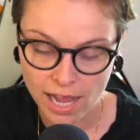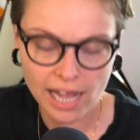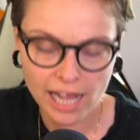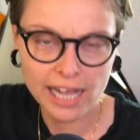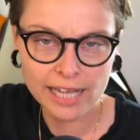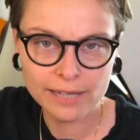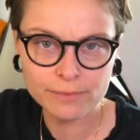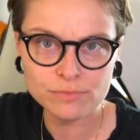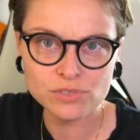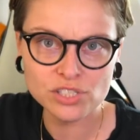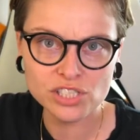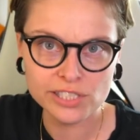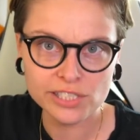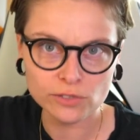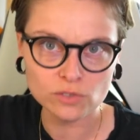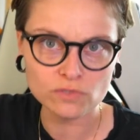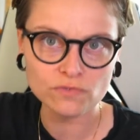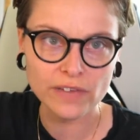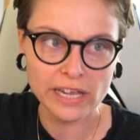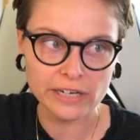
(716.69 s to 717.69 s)
I'm
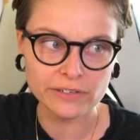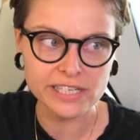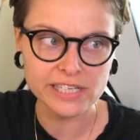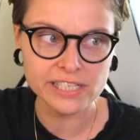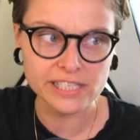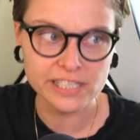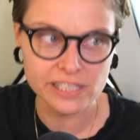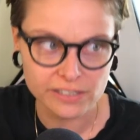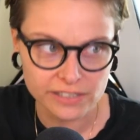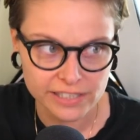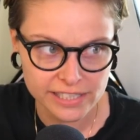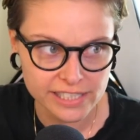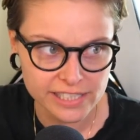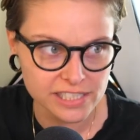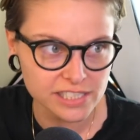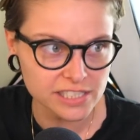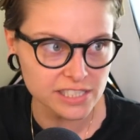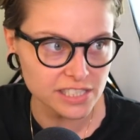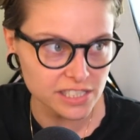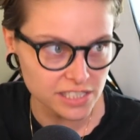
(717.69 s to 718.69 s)
still very
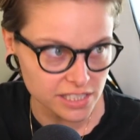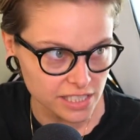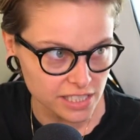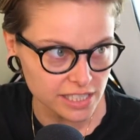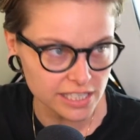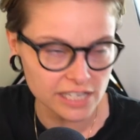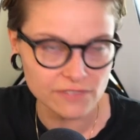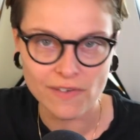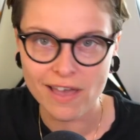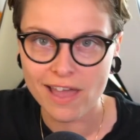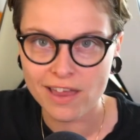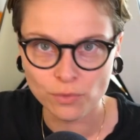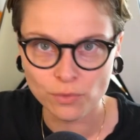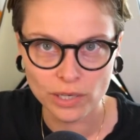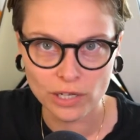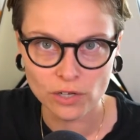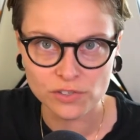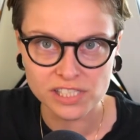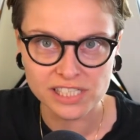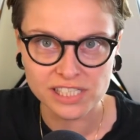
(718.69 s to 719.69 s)
curious to see if anyone else has